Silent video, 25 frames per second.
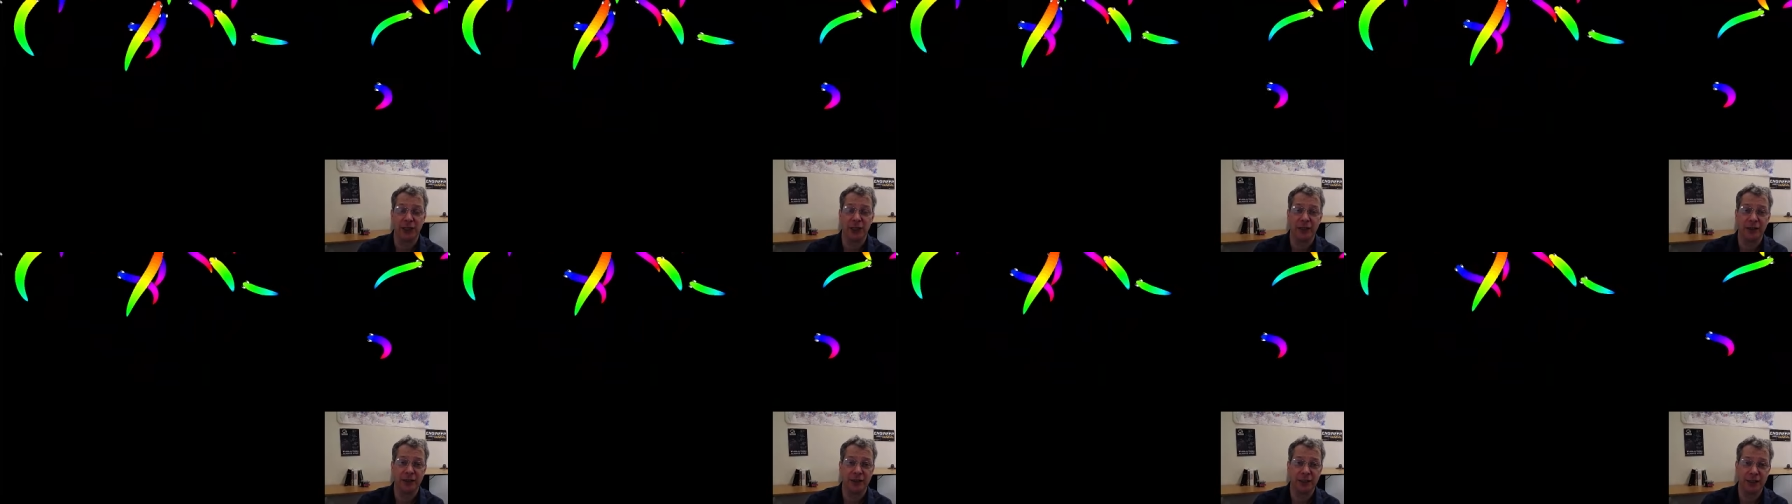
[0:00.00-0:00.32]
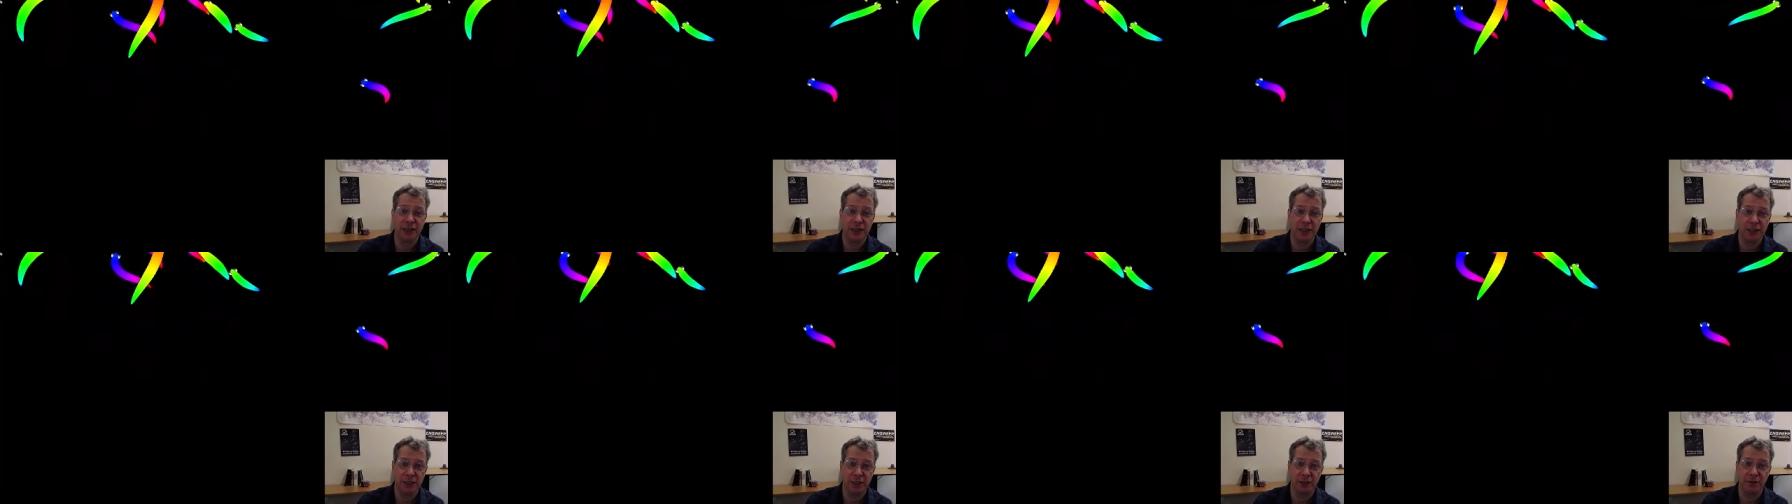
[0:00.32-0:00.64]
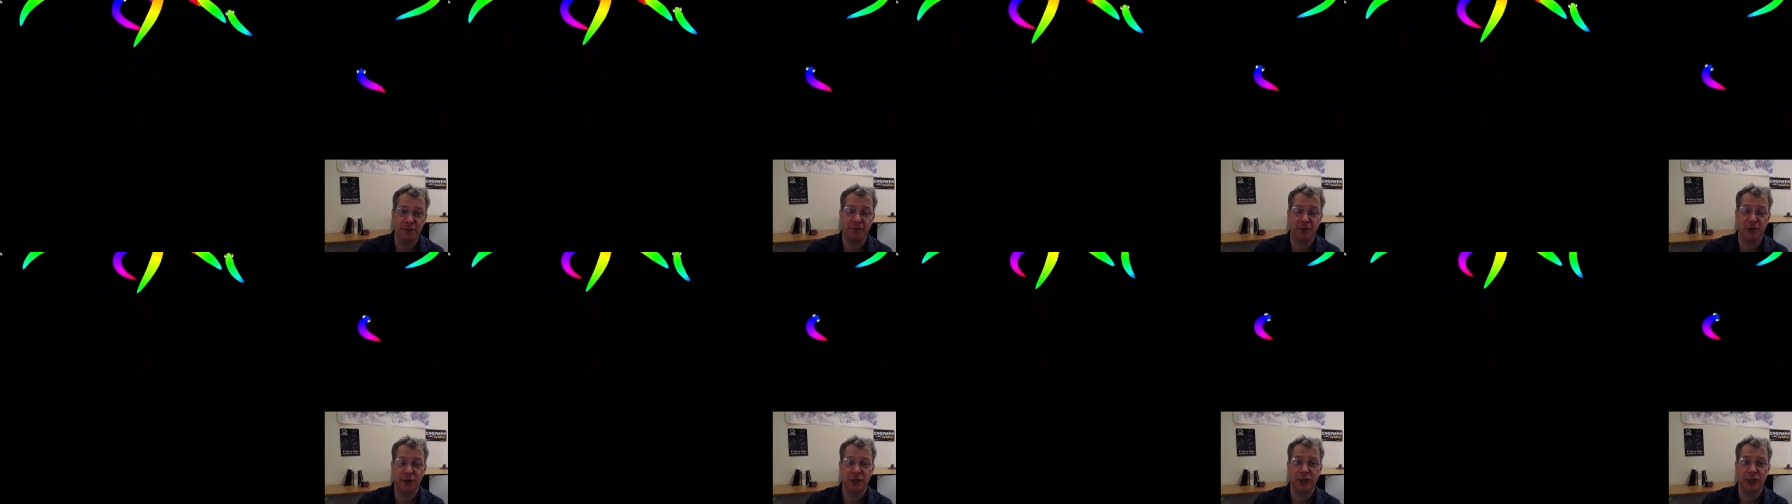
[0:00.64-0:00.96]
and this is
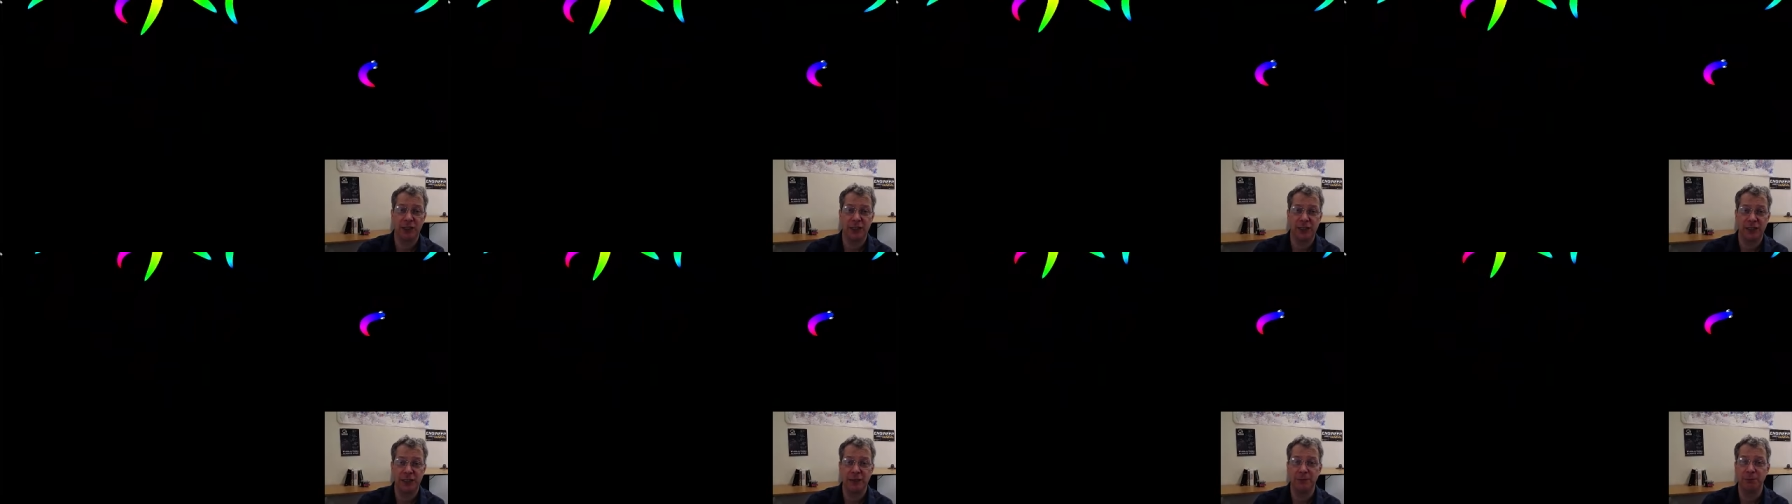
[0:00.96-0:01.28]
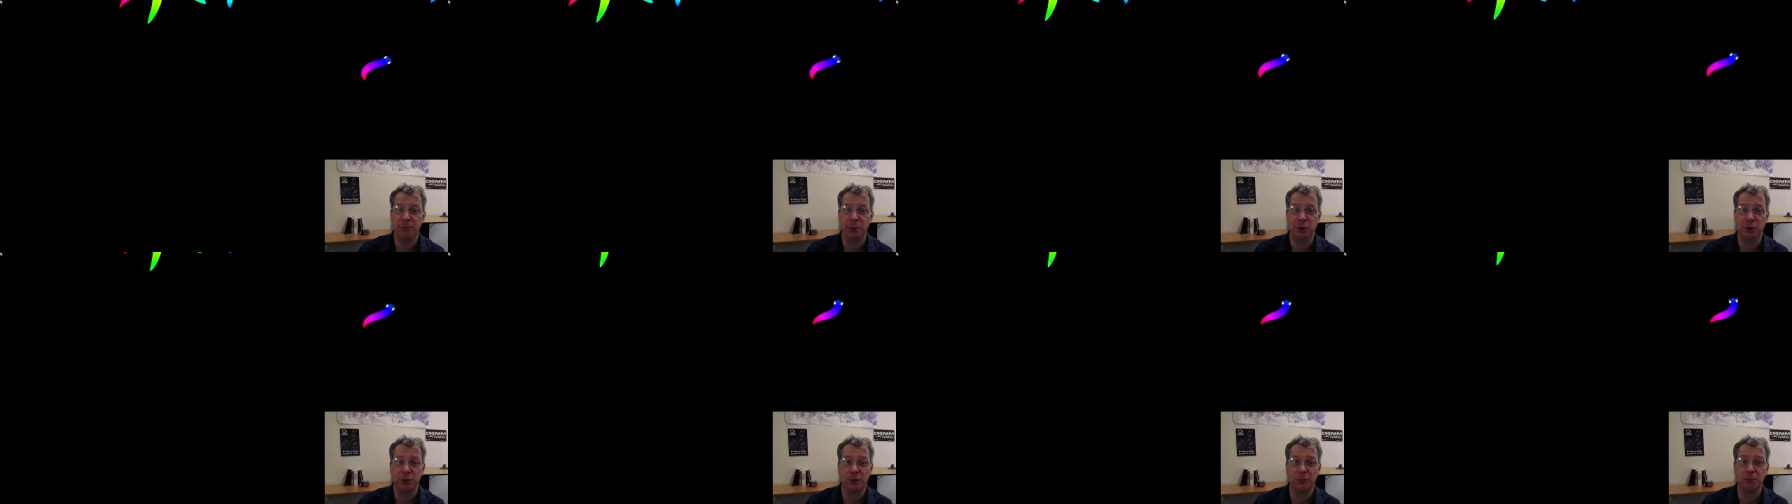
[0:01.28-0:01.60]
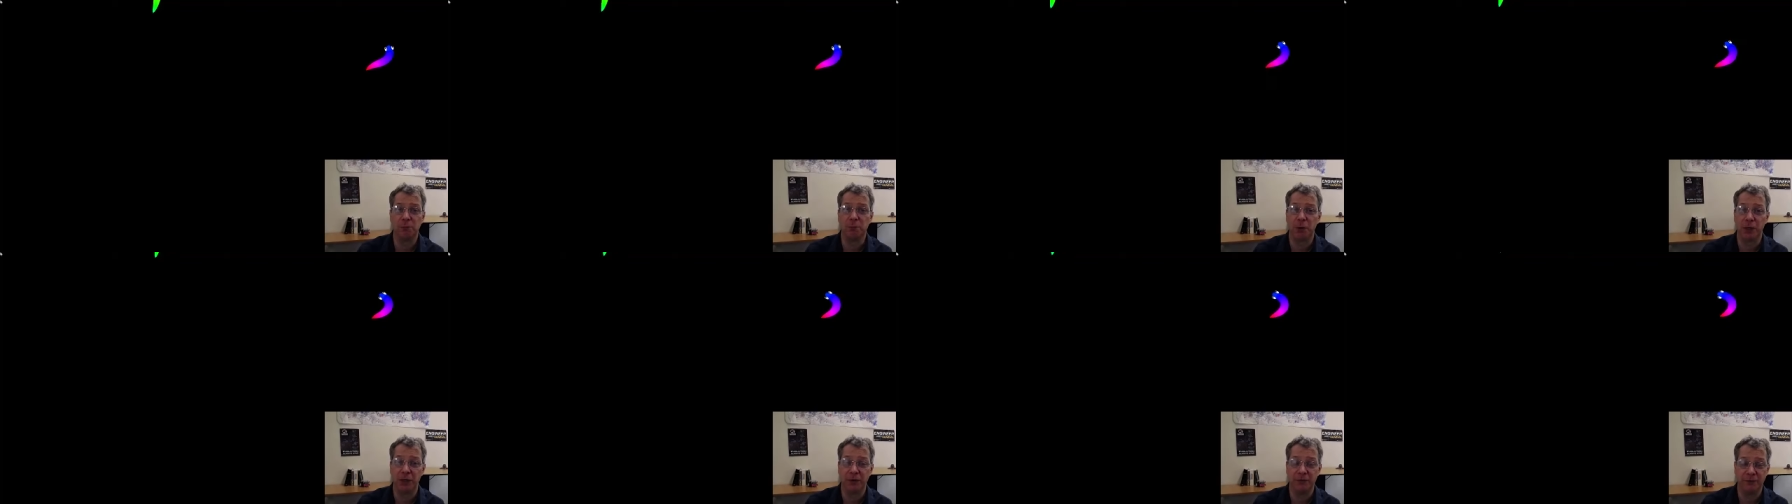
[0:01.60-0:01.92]
a fairly simple
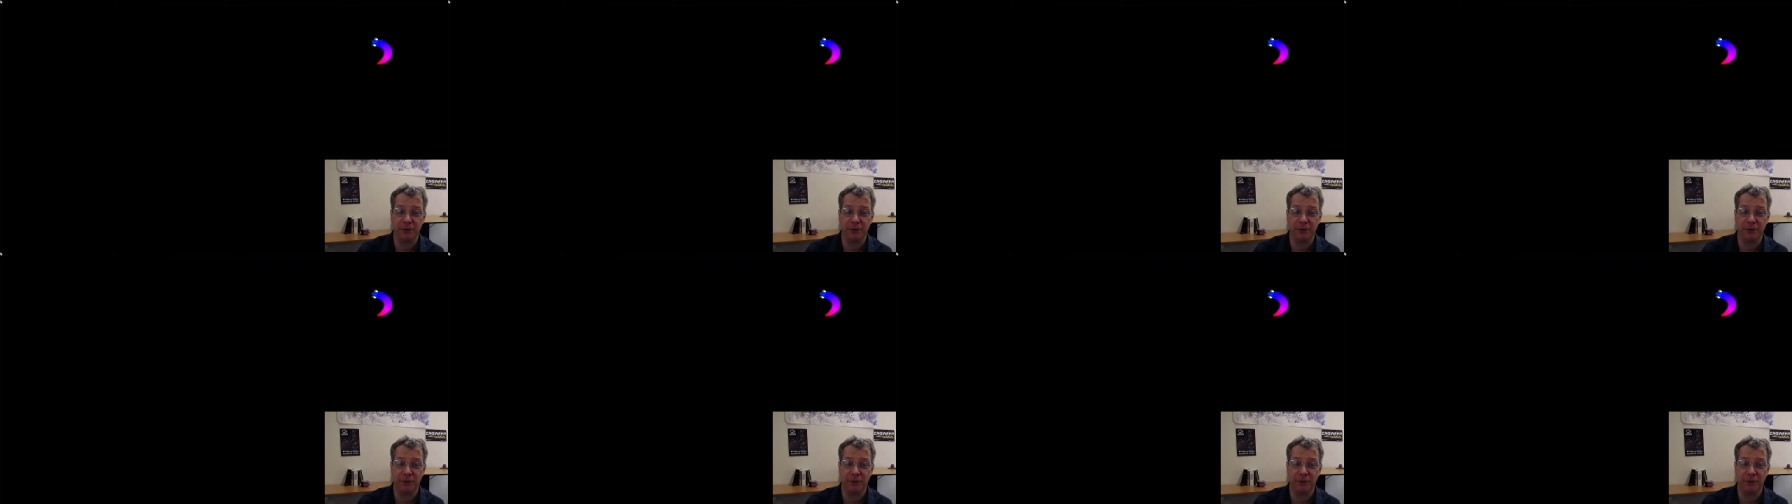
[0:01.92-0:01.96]
but